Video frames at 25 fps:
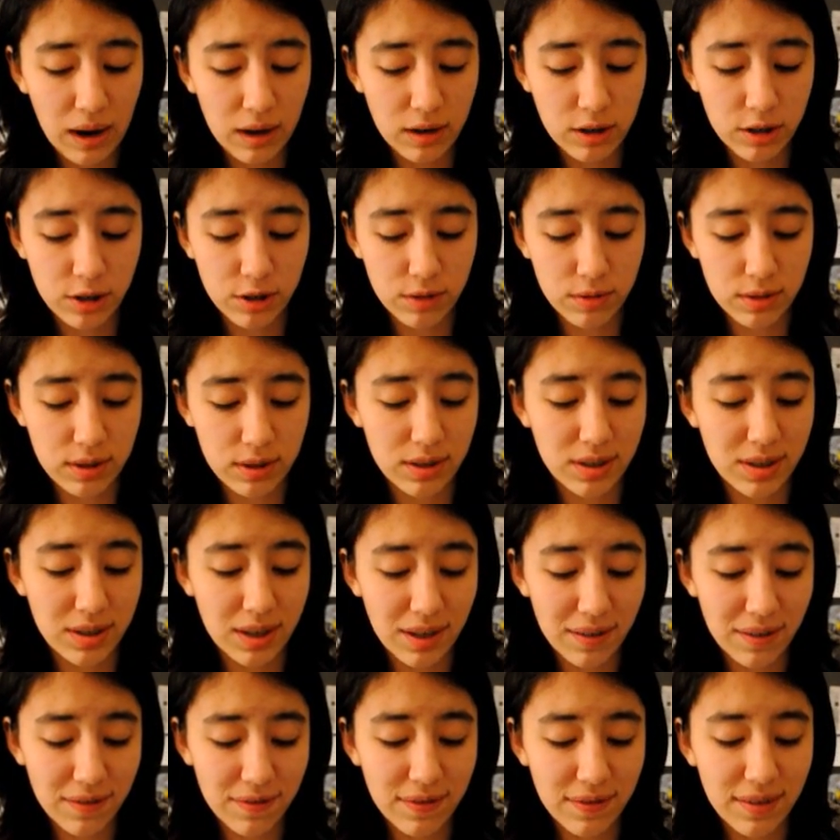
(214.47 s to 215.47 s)
She was a
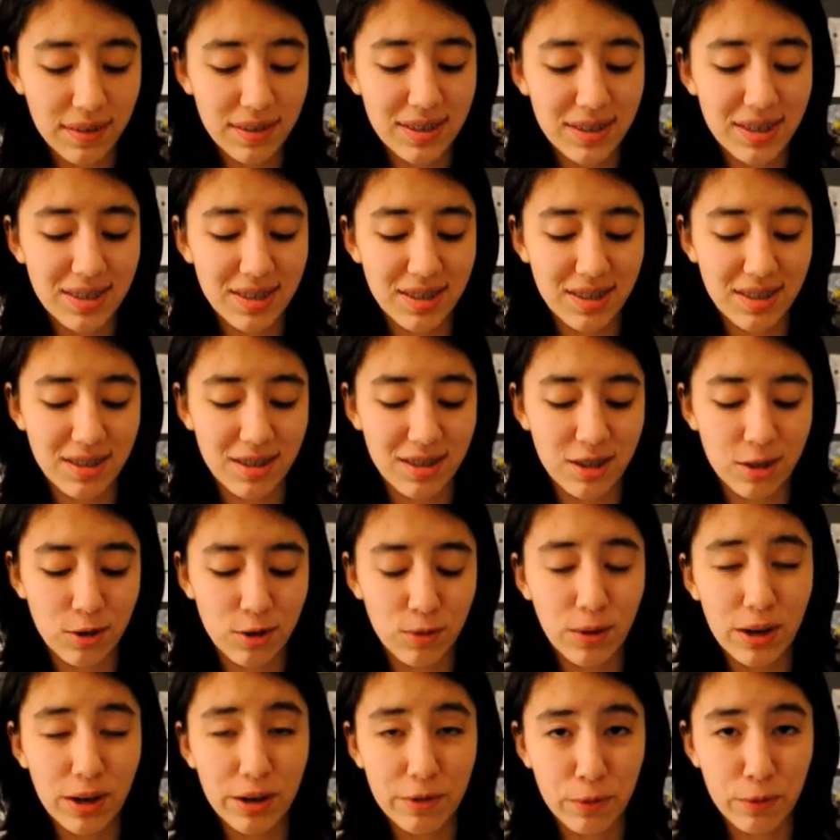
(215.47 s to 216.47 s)
safe distance
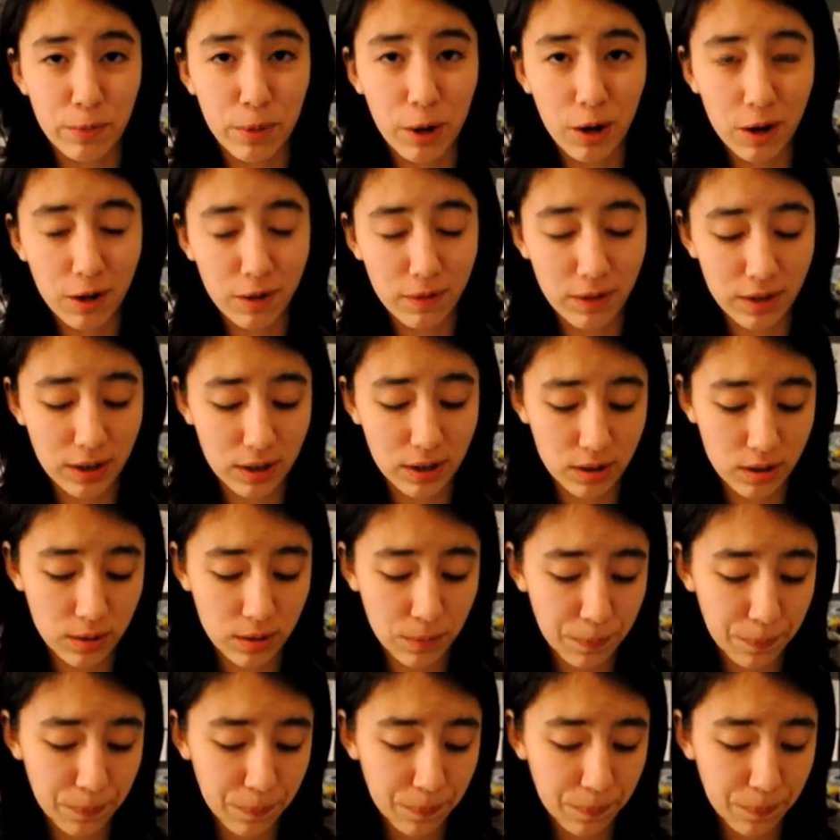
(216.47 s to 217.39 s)
away from all of us.